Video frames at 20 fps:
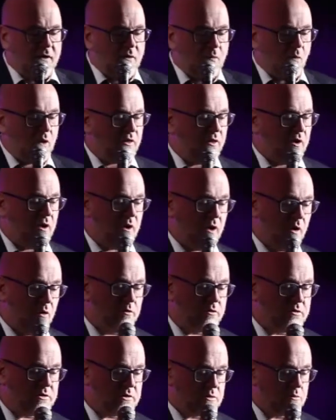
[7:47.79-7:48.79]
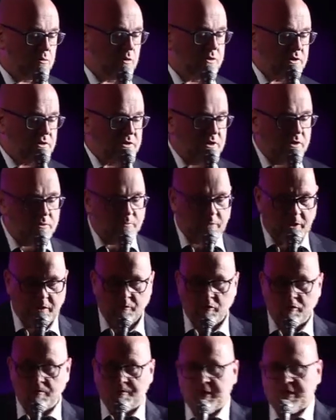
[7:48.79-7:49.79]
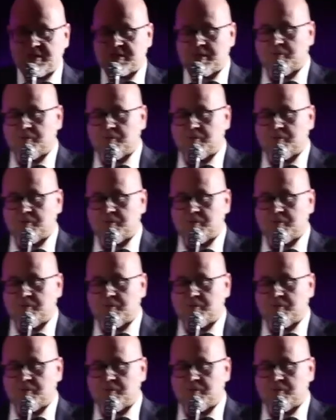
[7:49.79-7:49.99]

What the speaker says: one of the hosts, one of these young people, picks